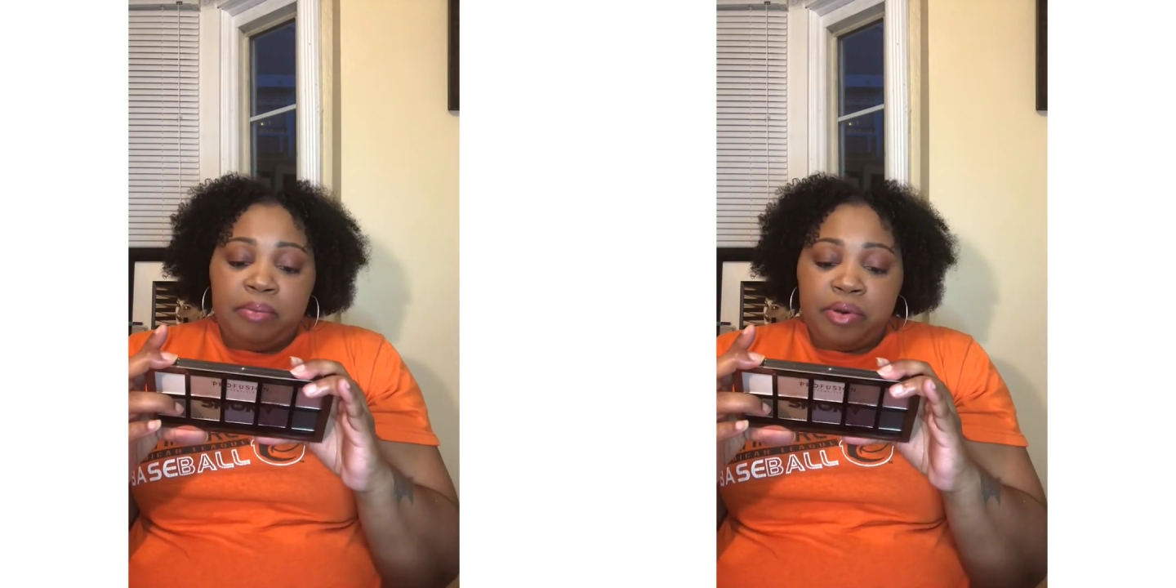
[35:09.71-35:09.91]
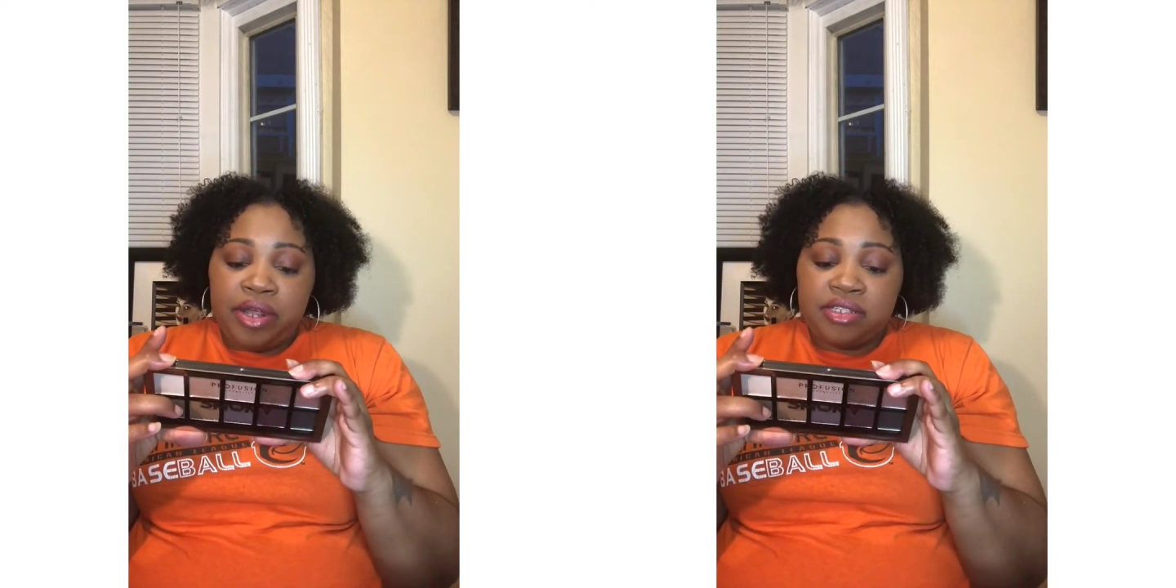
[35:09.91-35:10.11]

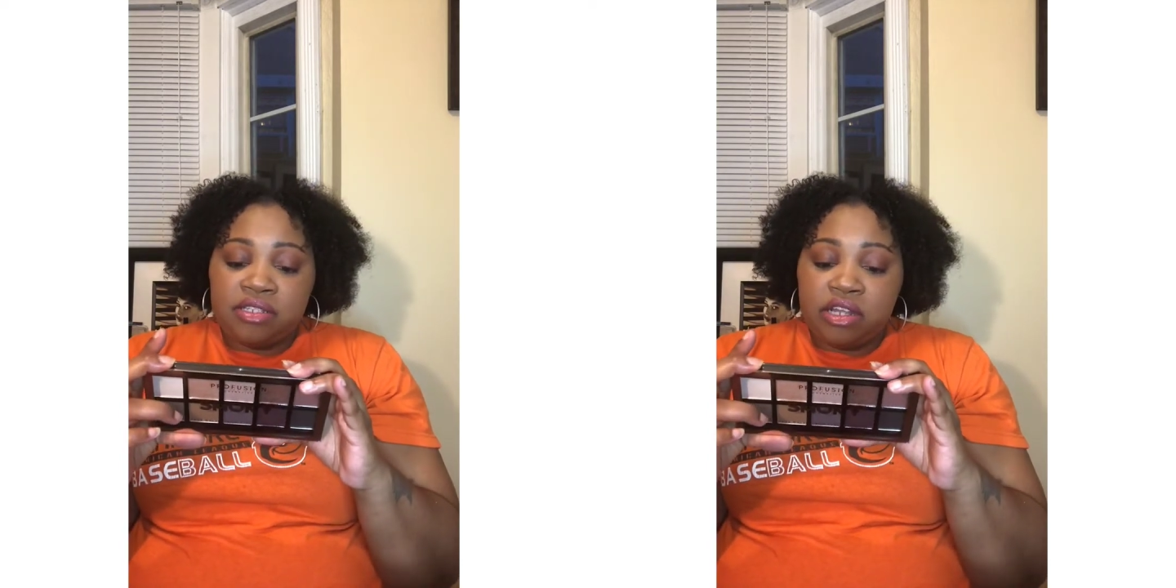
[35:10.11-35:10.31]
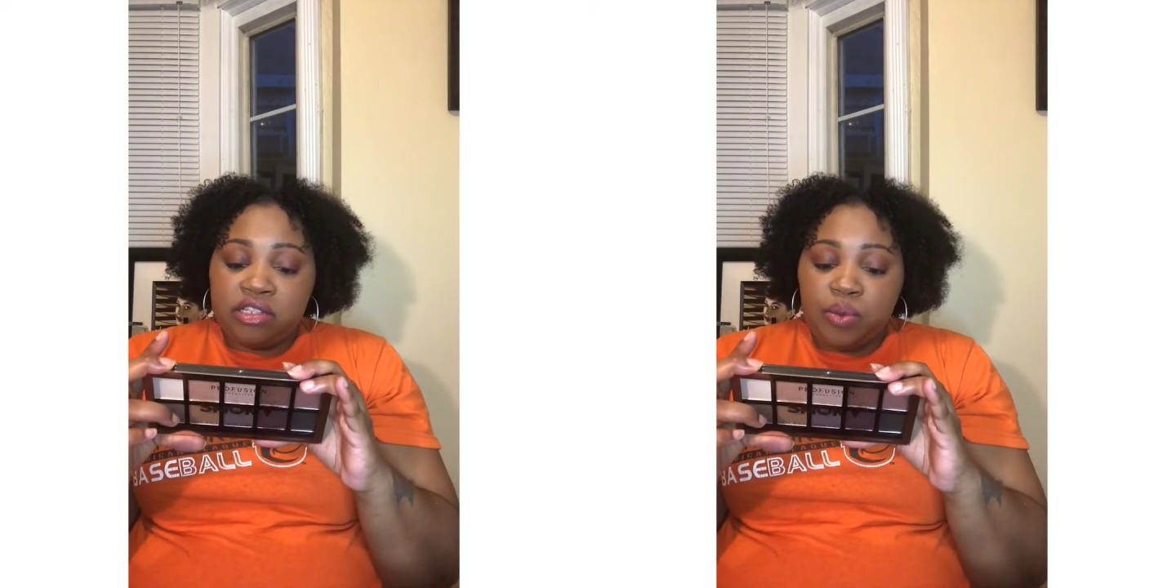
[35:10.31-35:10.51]

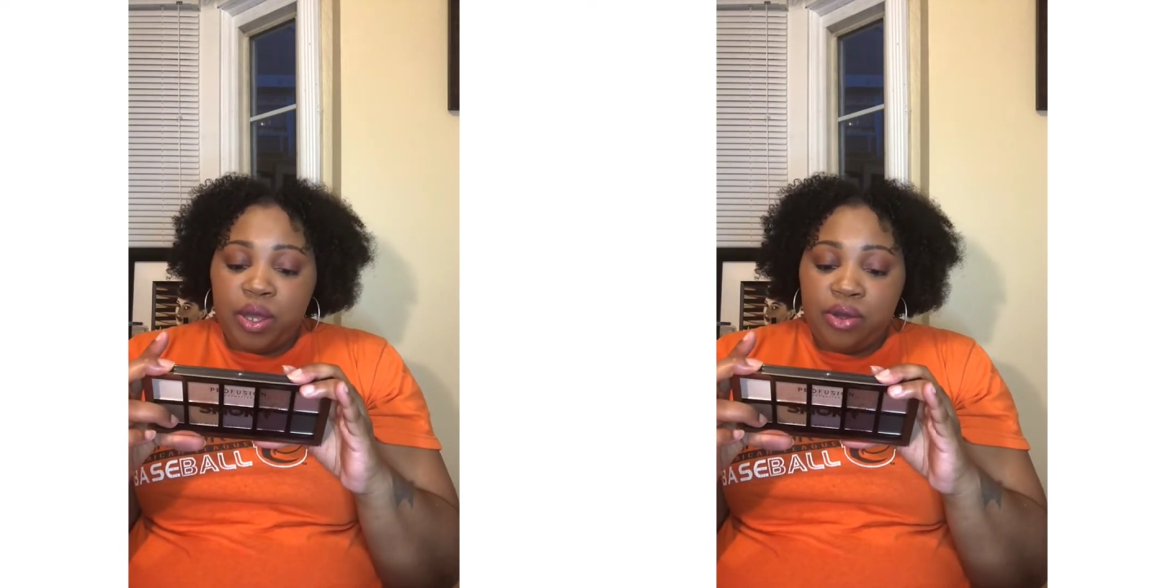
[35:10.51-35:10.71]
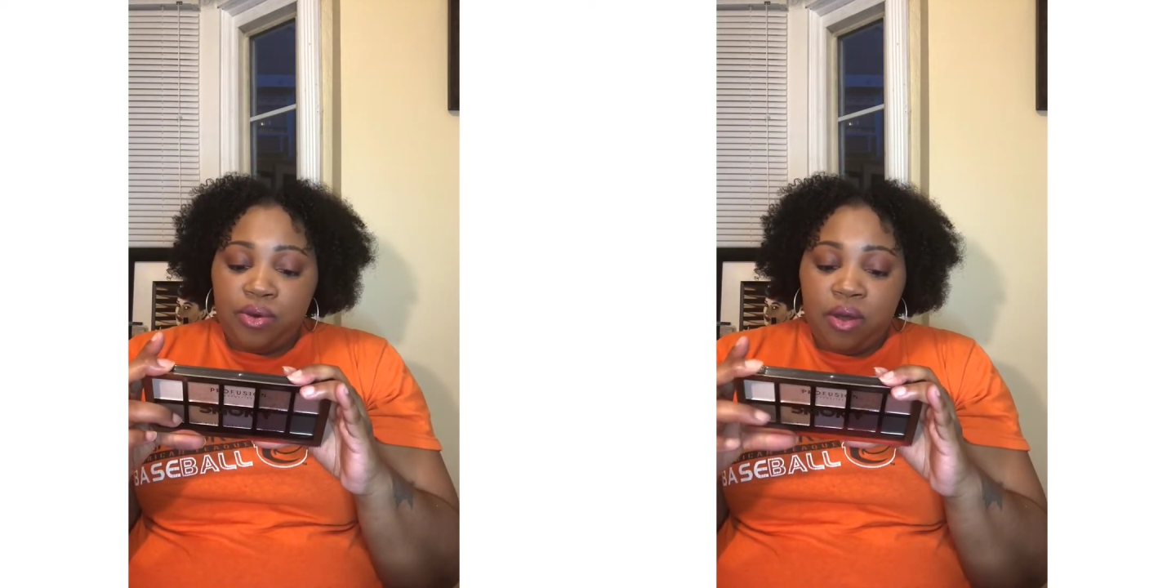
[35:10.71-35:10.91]
Press
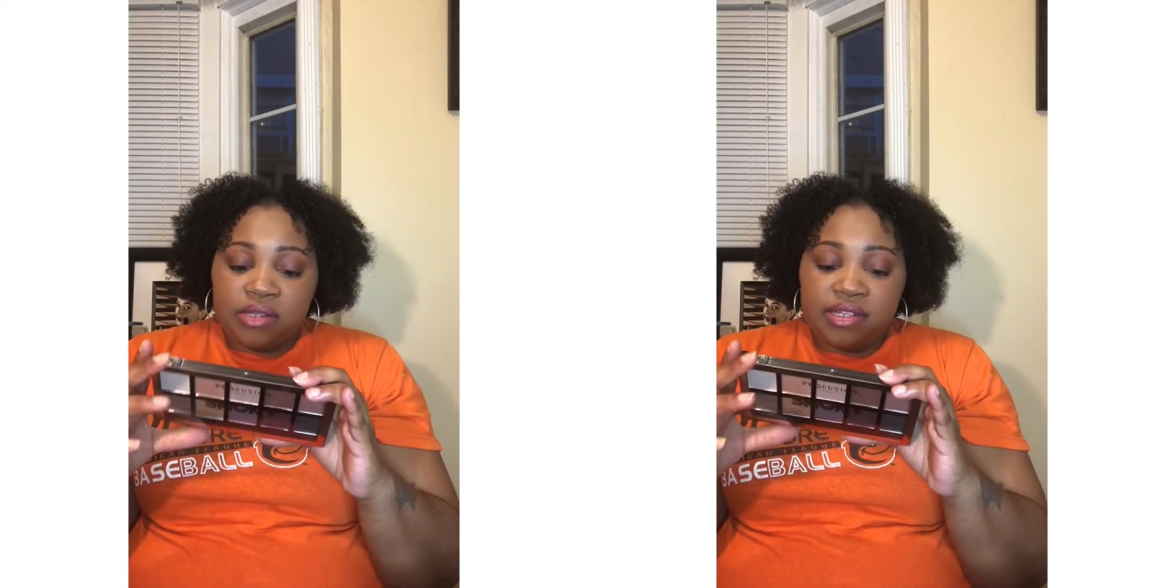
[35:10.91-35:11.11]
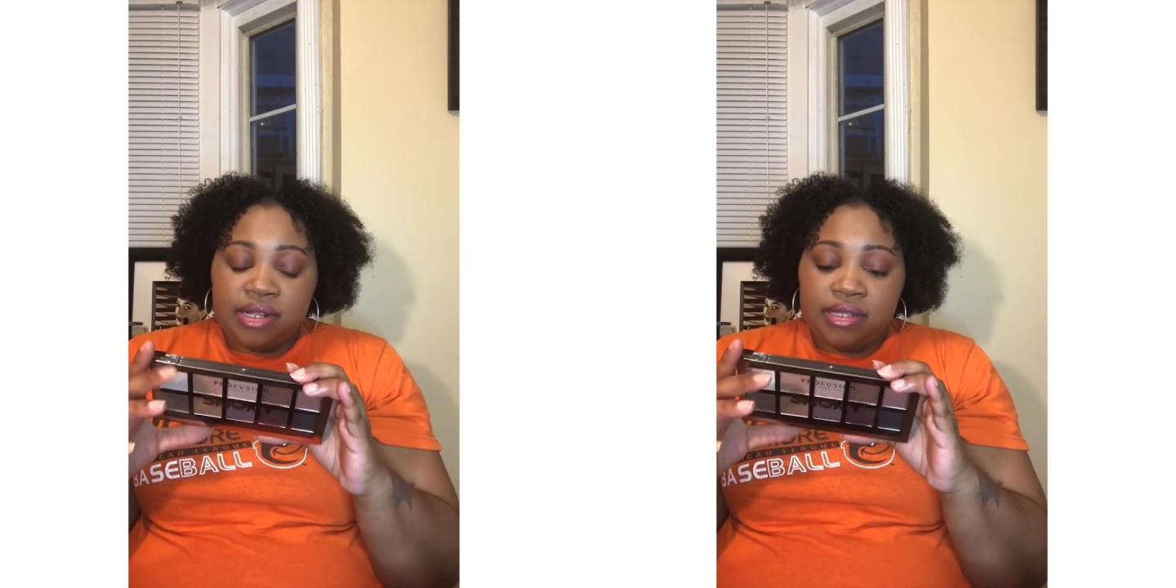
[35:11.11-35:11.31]
Twinkle
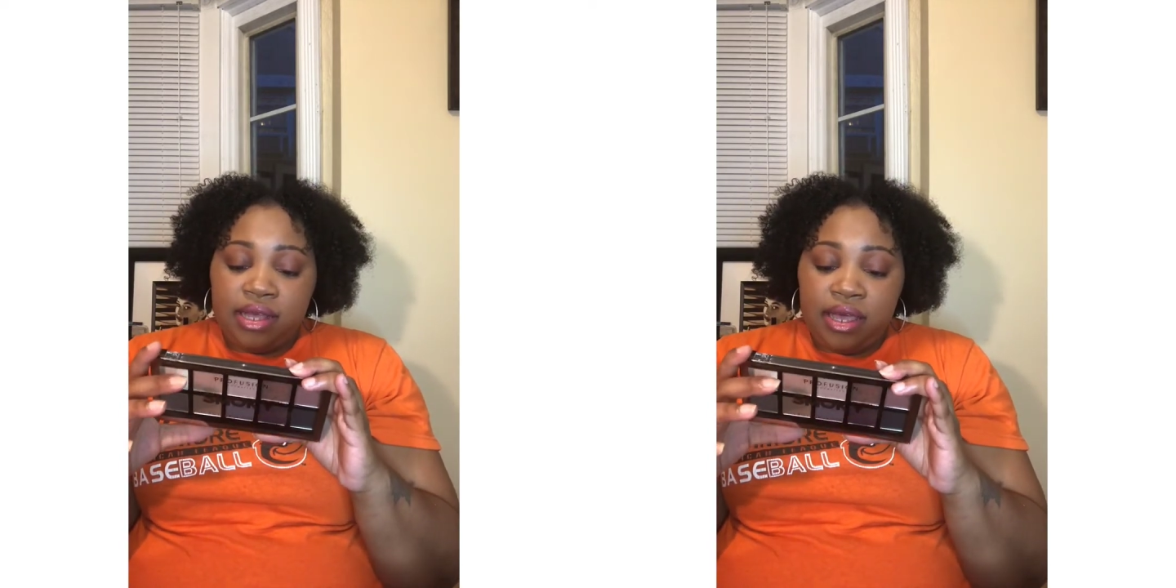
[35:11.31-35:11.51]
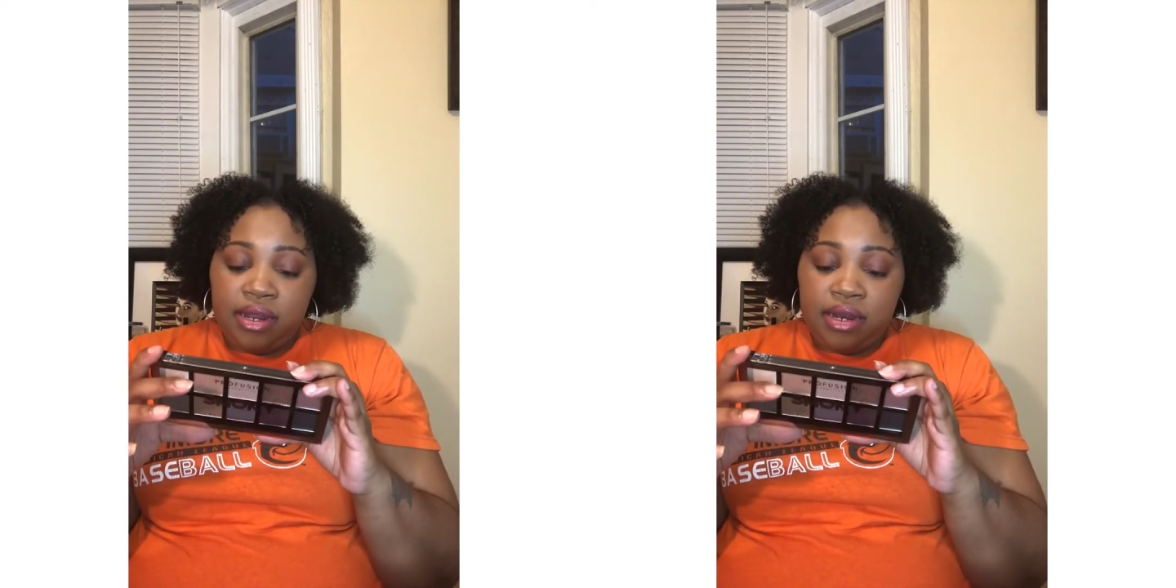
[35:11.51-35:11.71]
onto the
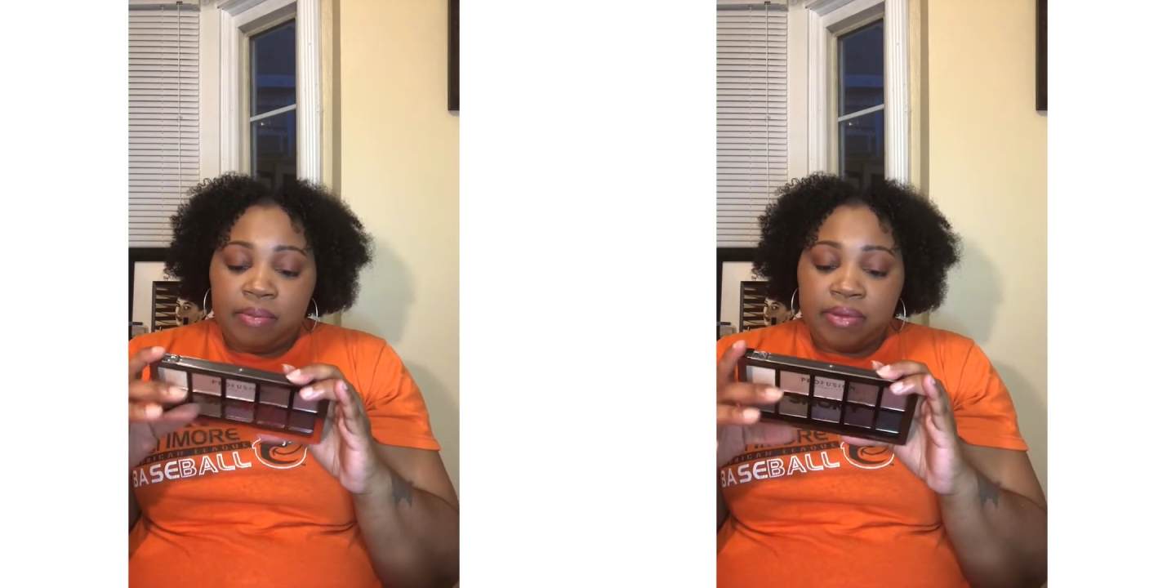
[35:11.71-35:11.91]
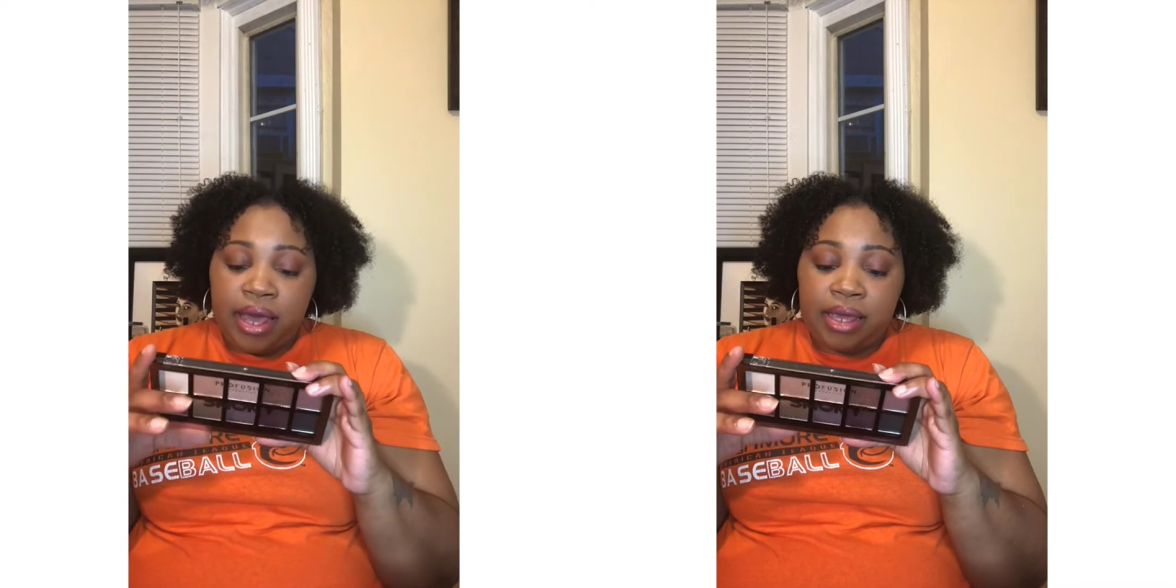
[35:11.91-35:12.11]
lid and
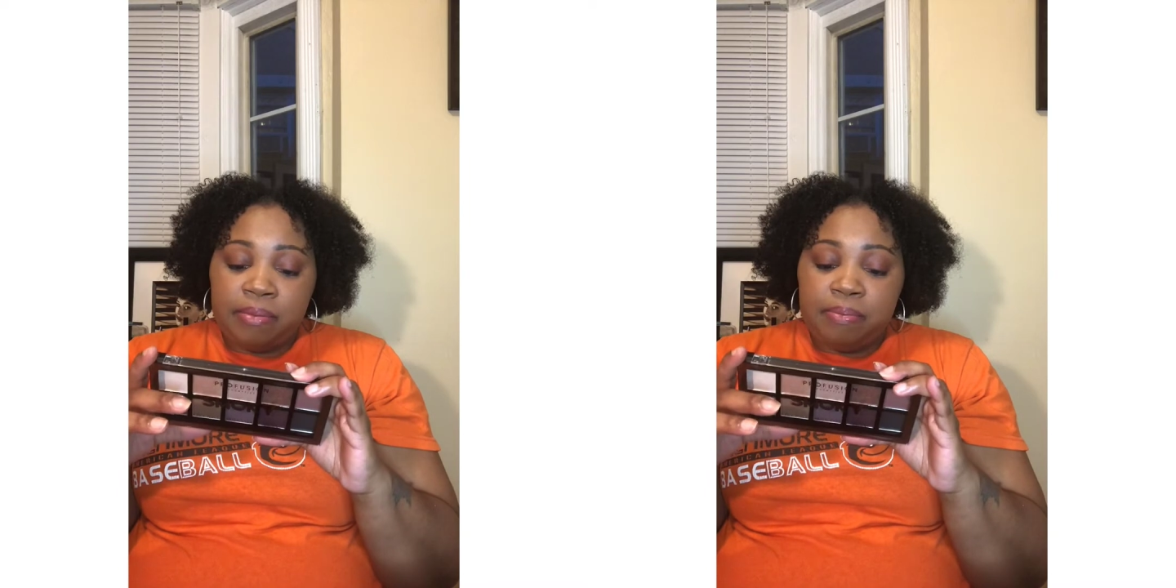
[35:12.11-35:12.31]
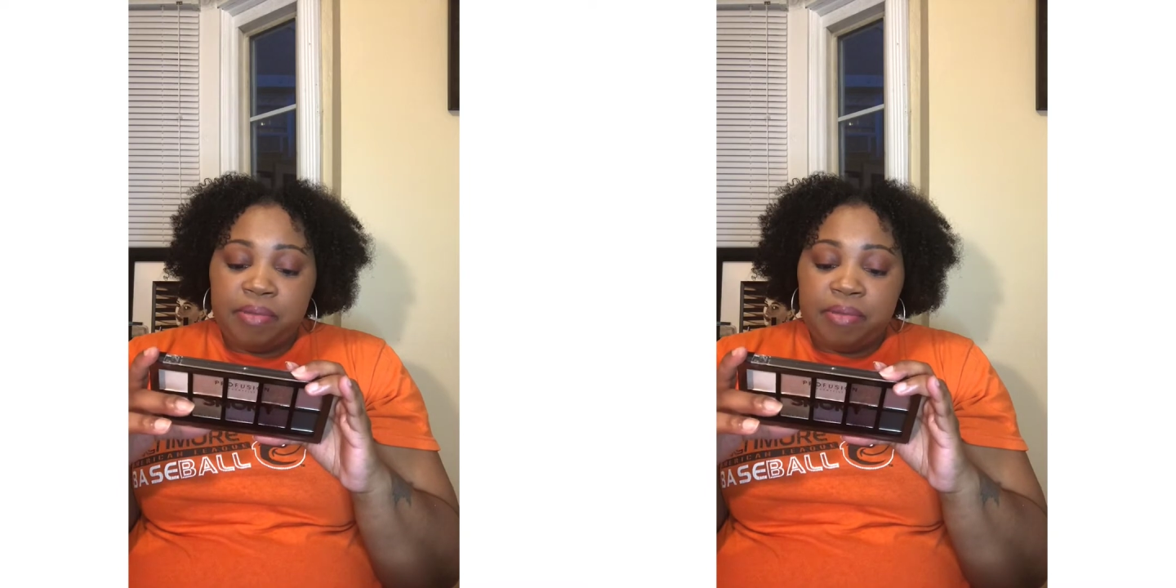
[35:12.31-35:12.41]
apply